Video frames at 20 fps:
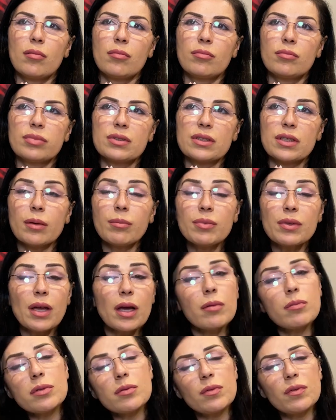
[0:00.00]

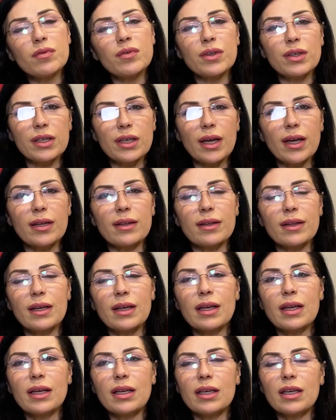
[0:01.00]
Sometimes we forget,
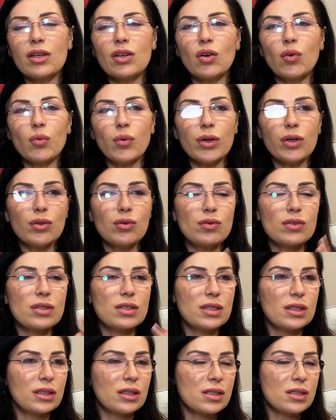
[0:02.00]
You know, when you
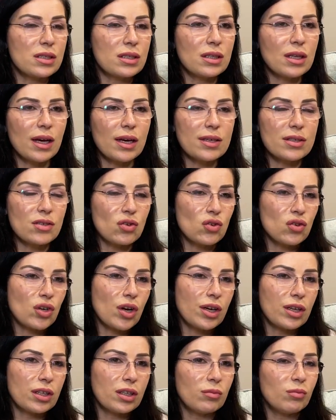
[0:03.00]
see this nice
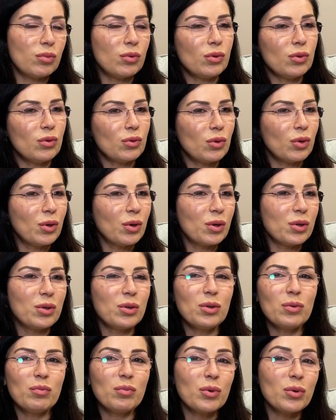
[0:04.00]
shiny
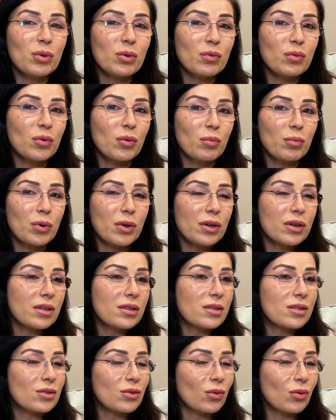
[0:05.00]
new beautiful
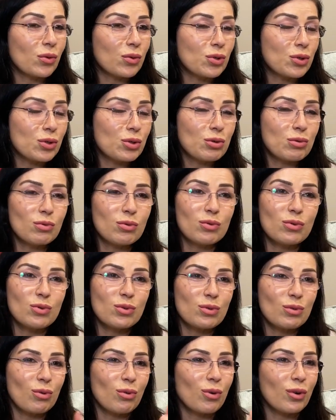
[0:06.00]
purse or shoes
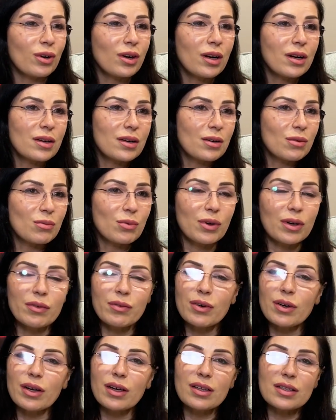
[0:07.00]
or
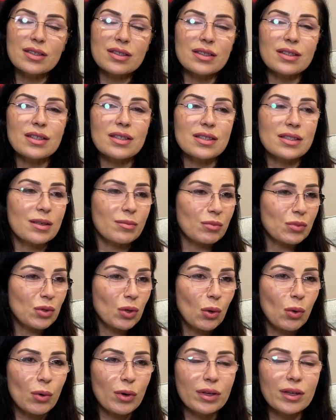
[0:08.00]
whatever else it is, some
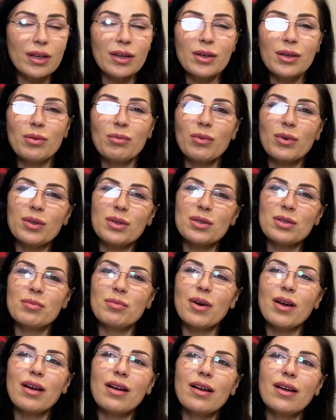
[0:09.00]
toy that you want to
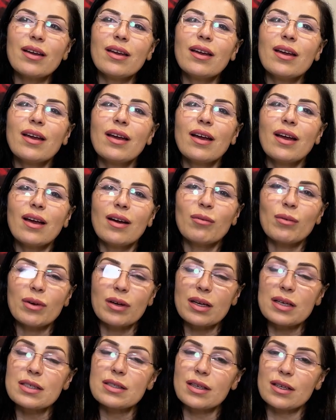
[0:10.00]
buy. When
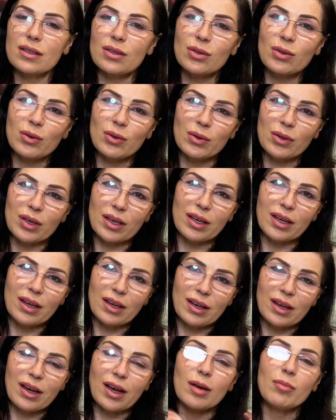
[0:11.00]
I say toy,
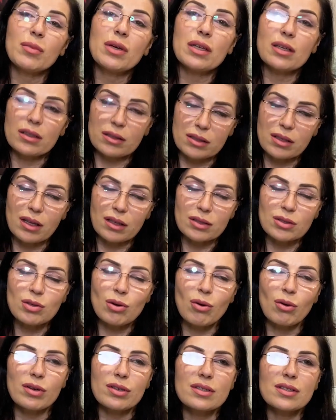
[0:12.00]
I mean adult
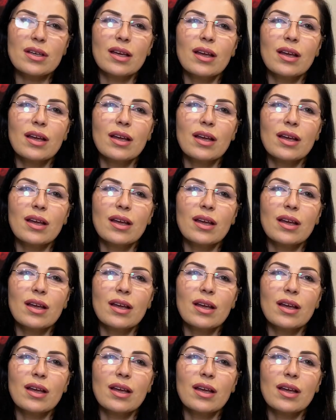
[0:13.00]
toys.